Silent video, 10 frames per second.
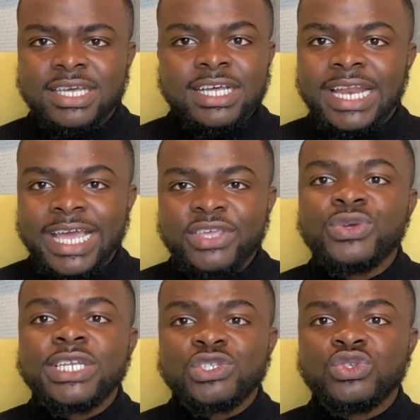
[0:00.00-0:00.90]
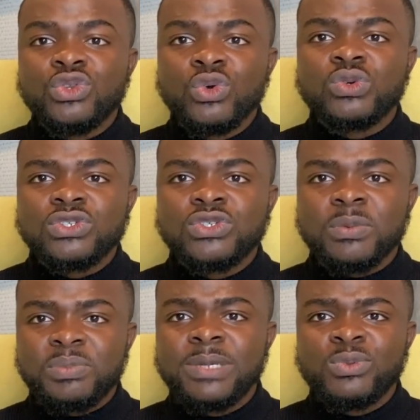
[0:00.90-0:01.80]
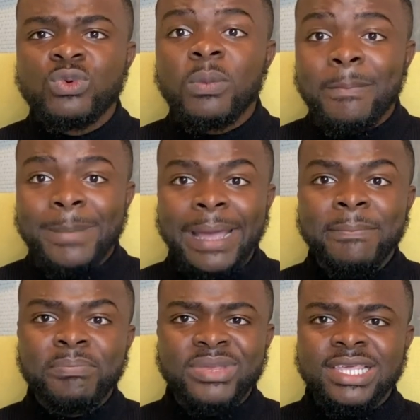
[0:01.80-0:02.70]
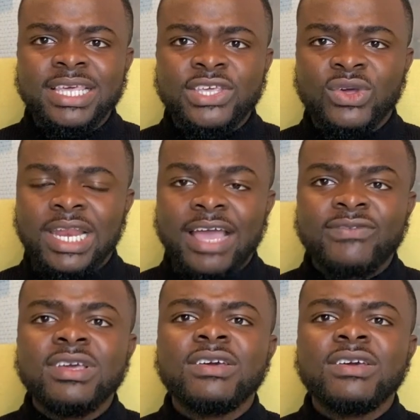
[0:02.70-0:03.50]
Like, you need to know some people might be in your life